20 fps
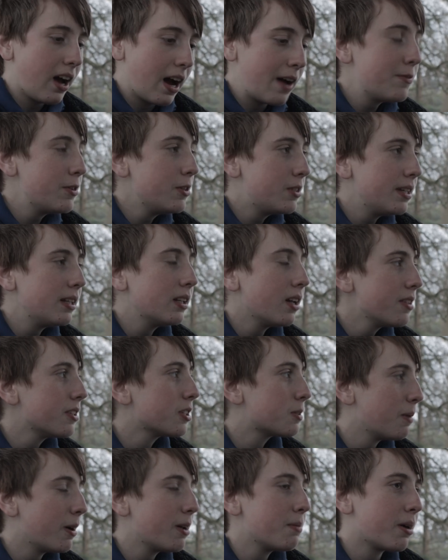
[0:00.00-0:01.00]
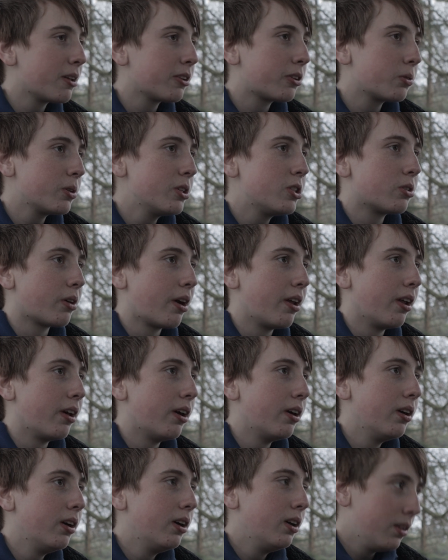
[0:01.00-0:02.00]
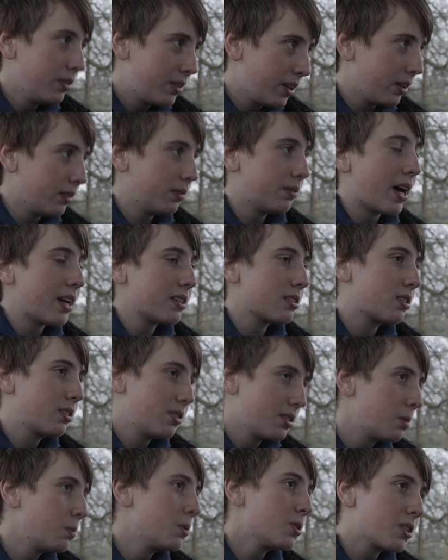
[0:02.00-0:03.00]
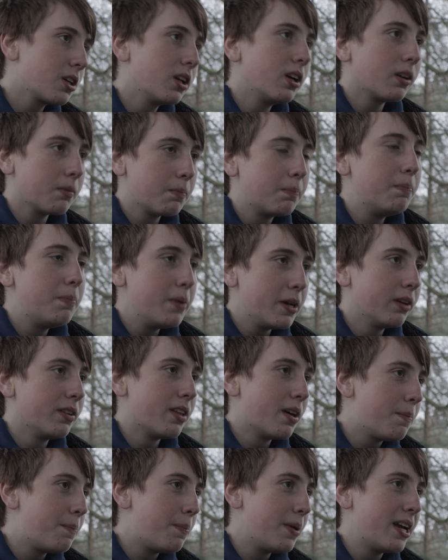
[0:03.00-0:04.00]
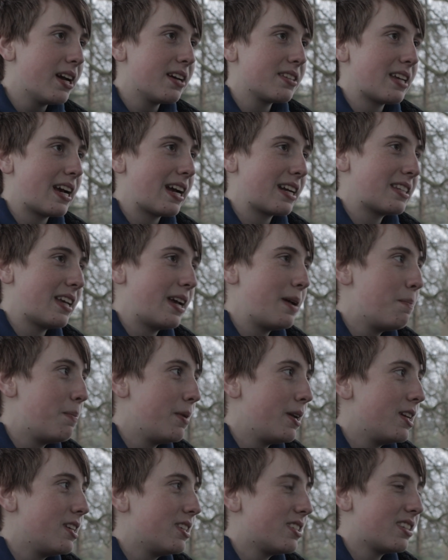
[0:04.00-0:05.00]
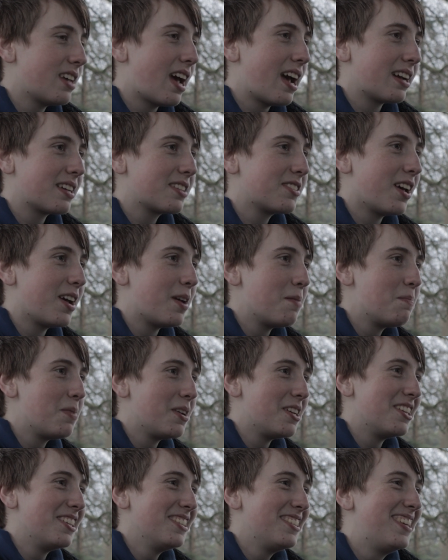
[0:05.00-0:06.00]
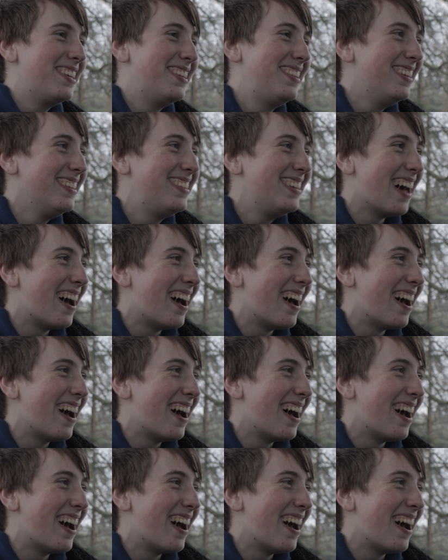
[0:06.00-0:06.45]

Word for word: Have you seen like the Spider-Man 3 trailer? That that's because it was gonna be on the PSXAB's XAB's